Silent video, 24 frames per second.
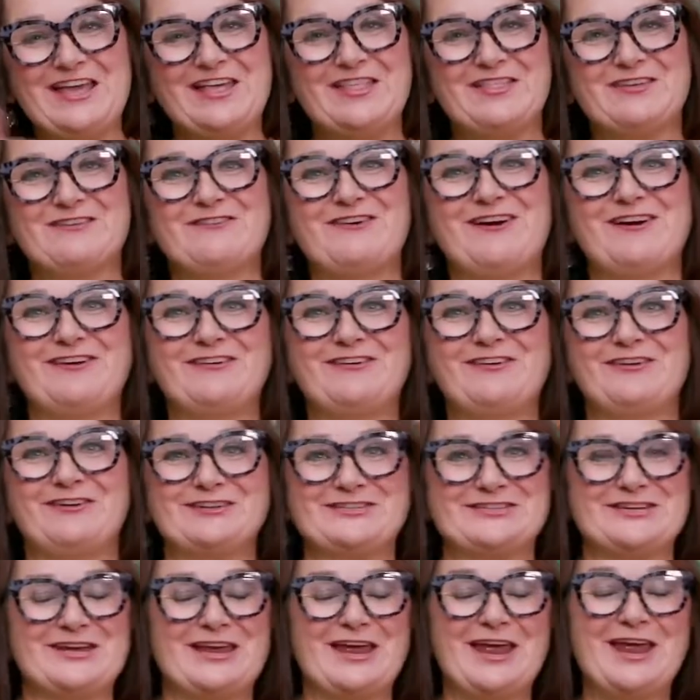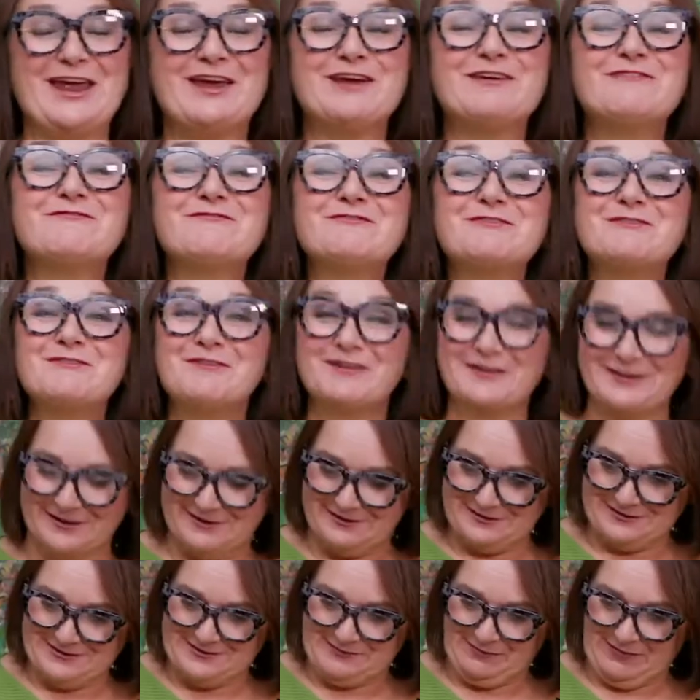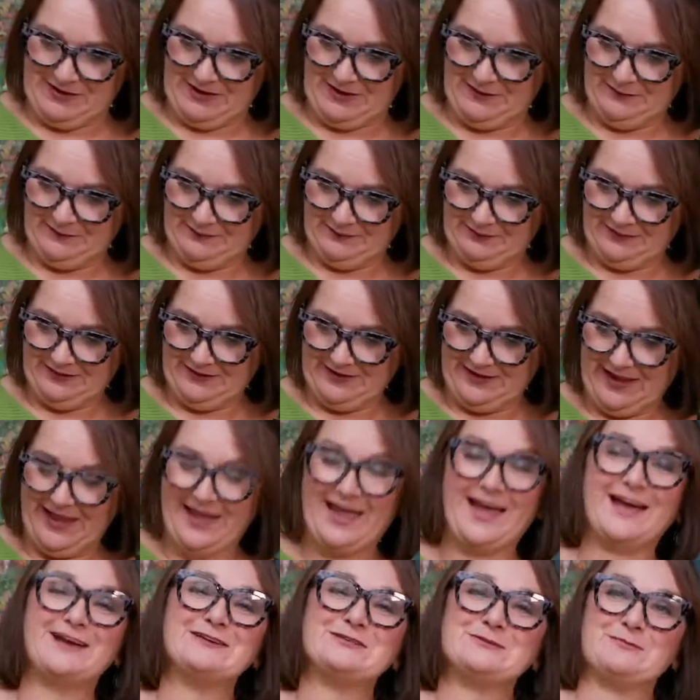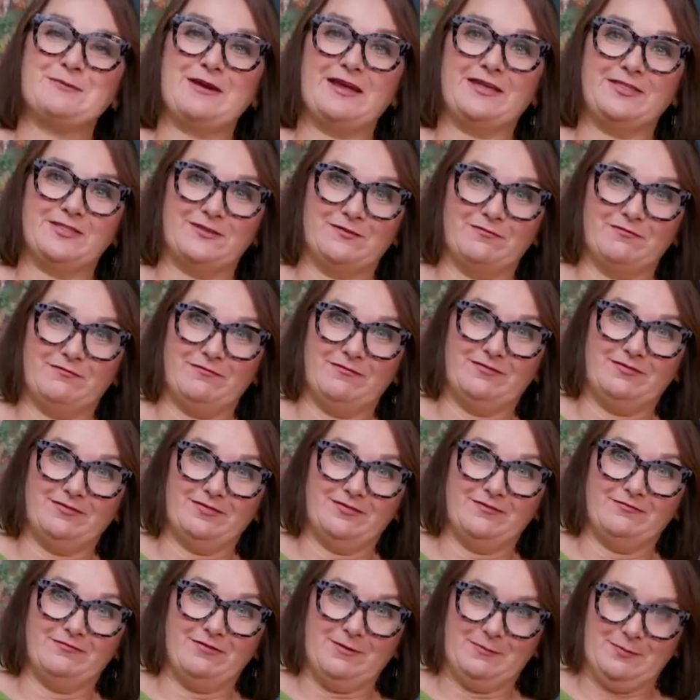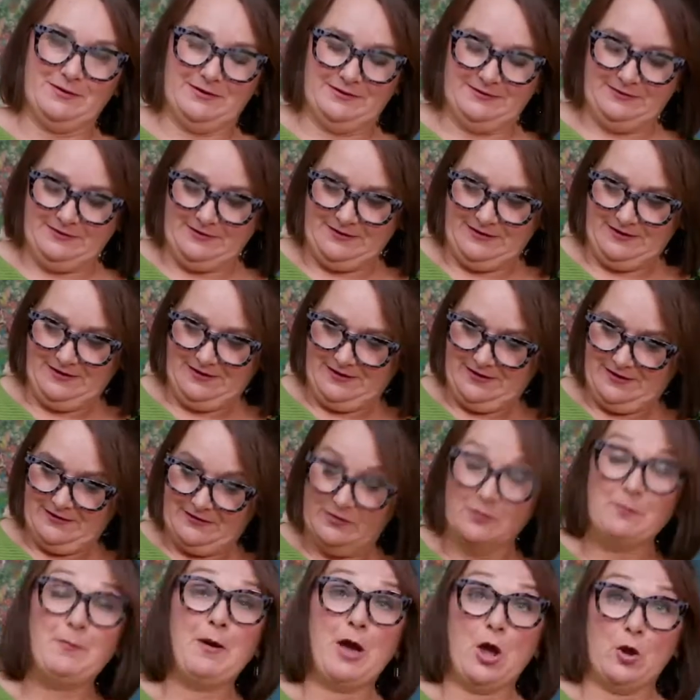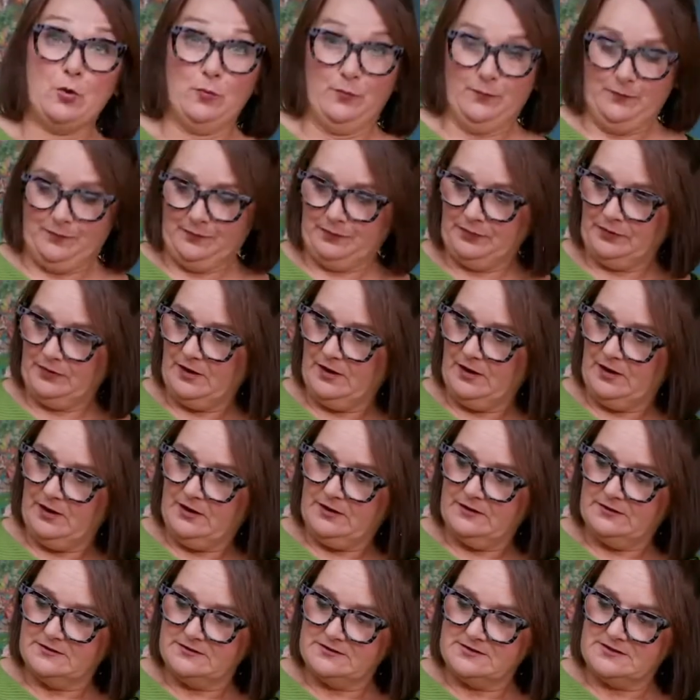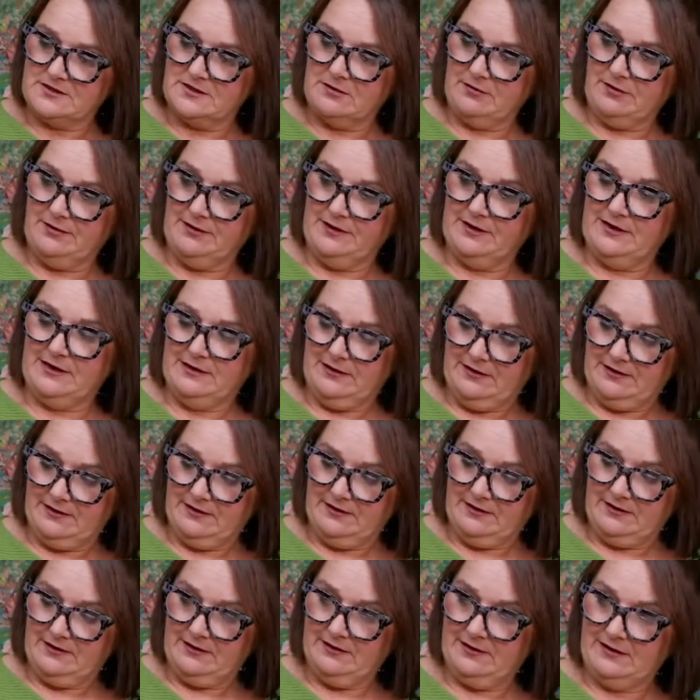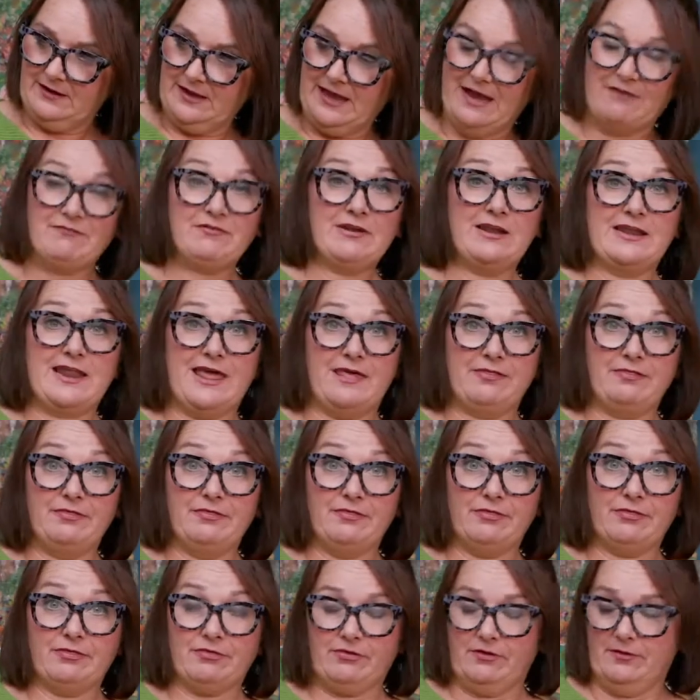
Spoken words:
the one question everyone asks me. How do you make the ribbon, the bow? So I'm going to have a length,